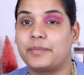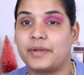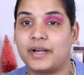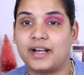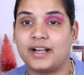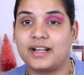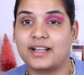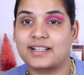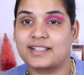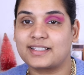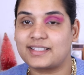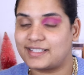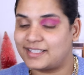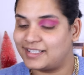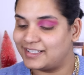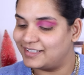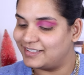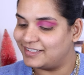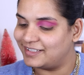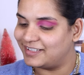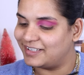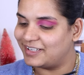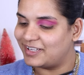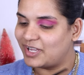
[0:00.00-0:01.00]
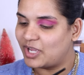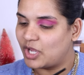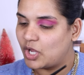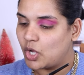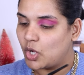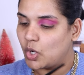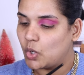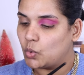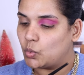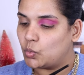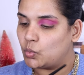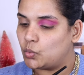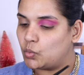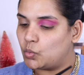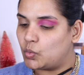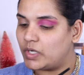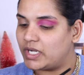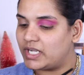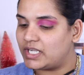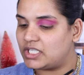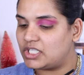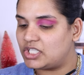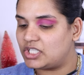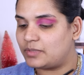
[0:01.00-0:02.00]
bucks,
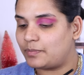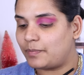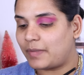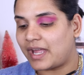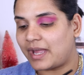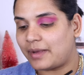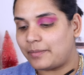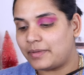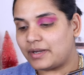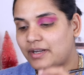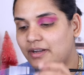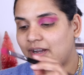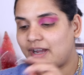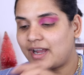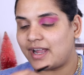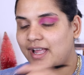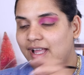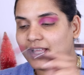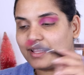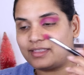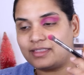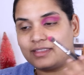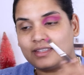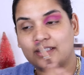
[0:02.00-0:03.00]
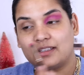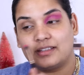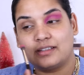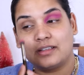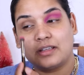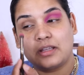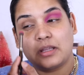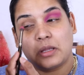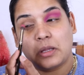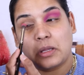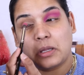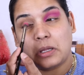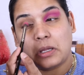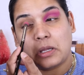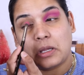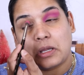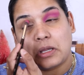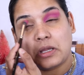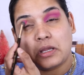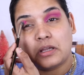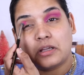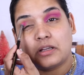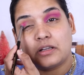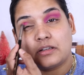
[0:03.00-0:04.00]
which Pat McGrath,
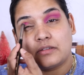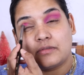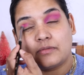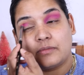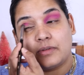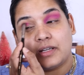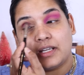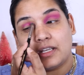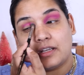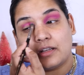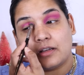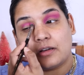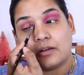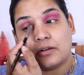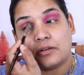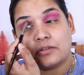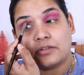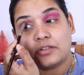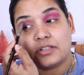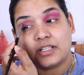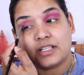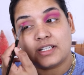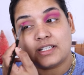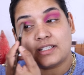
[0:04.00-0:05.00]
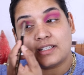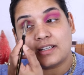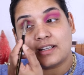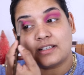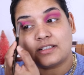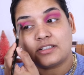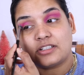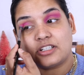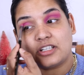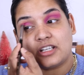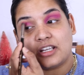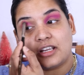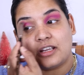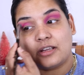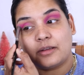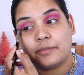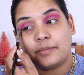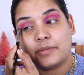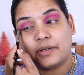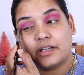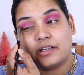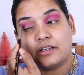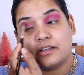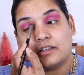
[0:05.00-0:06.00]
we know she's not
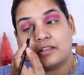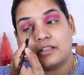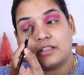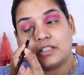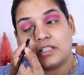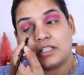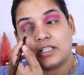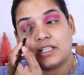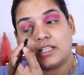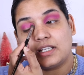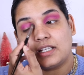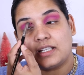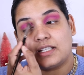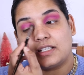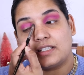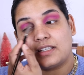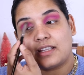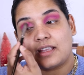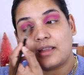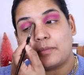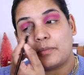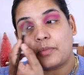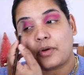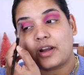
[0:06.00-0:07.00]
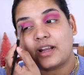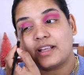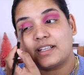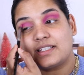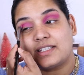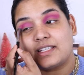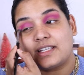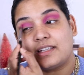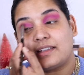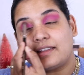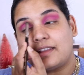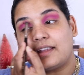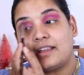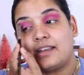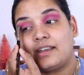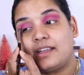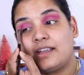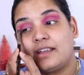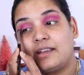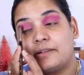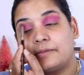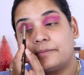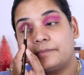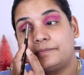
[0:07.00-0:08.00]
cheap. She is a pricey
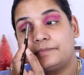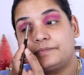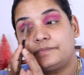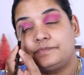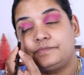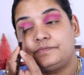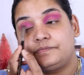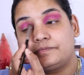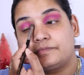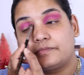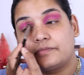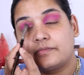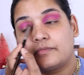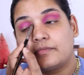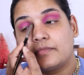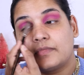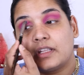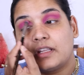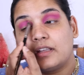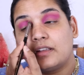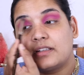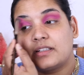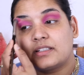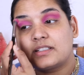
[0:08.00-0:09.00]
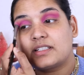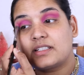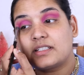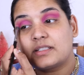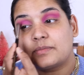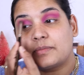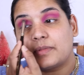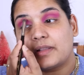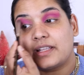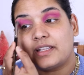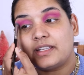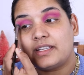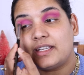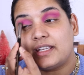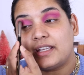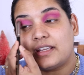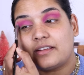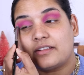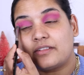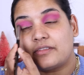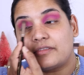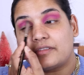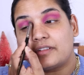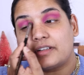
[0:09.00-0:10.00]
lady. This is
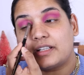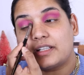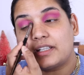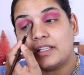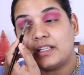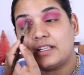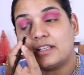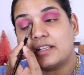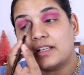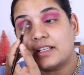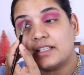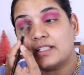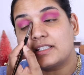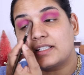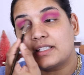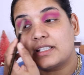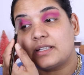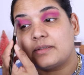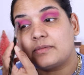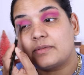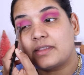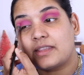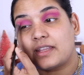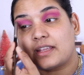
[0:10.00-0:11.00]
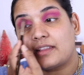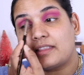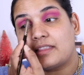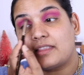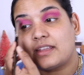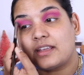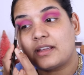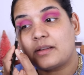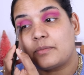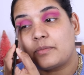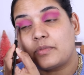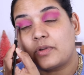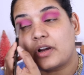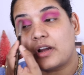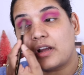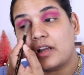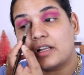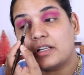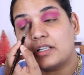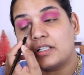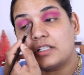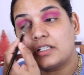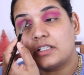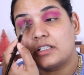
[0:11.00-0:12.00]
blending really nicely with that thick
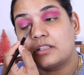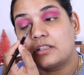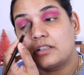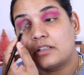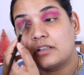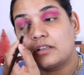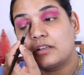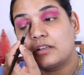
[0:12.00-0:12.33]
brush.